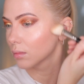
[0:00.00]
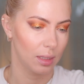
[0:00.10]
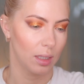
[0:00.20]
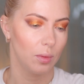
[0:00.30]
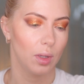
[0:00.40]

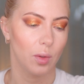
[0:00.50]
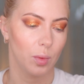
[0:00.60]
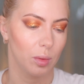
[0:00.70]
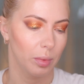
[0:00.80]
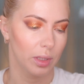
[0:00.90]
Now I
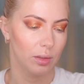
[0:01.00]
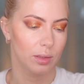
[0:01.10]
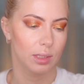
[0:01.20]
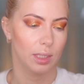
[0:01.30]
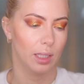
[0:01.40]
will be
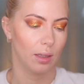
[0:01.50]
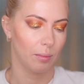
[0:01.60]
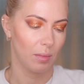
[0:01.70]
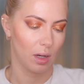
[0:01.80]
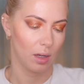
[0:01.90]

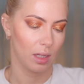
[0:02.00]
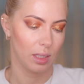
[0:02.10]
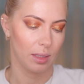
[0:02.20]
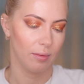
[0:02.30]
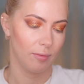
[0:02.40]
using
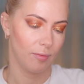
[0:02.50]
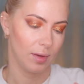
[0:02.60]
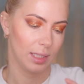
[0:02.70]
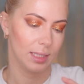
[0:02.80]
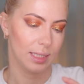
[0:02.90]
my
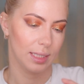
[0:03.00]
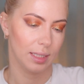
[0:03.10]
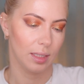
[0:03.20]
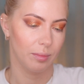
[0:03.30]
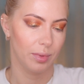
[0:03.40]

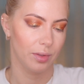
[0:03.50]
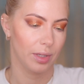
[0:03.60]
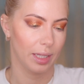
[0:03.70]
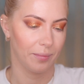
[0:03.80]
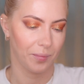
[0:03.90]
Fenty
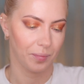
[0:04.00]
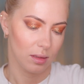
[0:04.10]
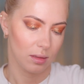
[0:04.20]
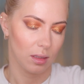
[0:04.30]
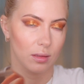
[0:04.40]
Beauty
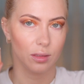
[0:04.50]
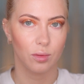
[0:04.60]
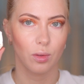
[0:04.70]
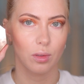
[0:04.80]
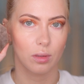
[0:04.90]

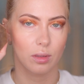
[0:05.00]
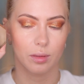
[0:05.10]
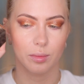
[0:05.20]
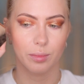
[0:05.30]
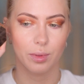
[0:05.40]
Sunstalker
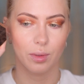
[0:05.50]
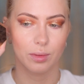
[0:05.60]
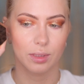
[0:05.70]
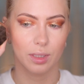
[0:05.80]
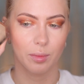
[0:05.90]

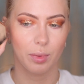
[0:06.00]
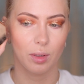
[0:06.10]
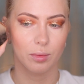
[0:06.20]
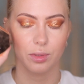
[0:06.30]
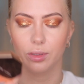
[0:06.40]
Bronzing
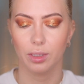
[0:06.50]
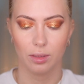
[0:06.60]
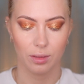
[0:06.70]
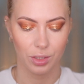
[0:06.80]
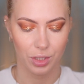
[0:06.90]
Powder in
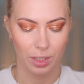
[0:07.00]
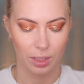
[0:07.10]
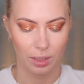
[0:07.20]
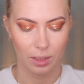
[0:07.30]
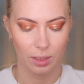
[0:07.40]
the
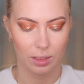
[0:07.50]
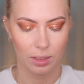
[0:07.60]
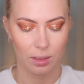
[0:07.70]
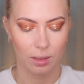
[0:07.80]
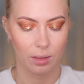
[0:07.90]
shade
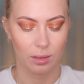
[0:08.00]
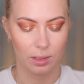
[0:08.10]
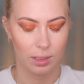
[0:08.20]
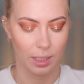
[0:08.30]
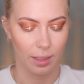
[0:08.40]
Island
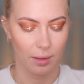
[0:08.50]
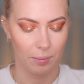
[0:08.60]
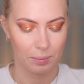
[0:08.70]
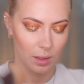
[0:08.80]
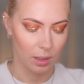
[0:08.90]
Ting,
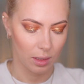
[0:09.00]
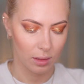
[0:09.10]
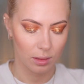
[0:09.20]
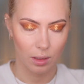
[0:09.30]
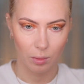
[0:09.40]

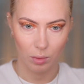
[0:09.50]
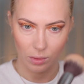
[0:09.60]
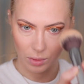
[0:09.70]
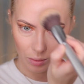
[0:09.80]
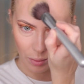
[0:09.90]
and I want
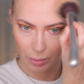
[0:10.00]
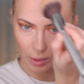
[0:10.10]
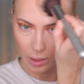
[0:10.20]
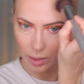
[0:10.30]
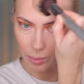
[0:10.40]
to
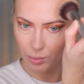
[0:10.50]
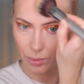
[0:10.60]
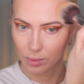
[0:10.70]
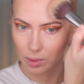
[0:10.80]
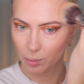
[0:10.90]
really
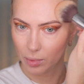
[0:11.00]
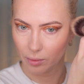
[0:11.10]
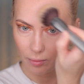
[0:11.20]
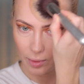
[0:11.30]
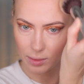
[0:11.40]
bronze up my
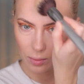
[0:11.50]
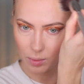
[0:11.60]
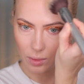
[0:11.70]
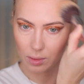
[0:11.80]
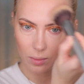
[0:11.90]
face
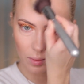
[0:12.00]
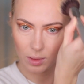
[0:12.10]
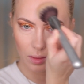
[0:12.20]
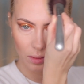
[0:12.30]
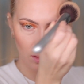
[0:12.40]
with this one.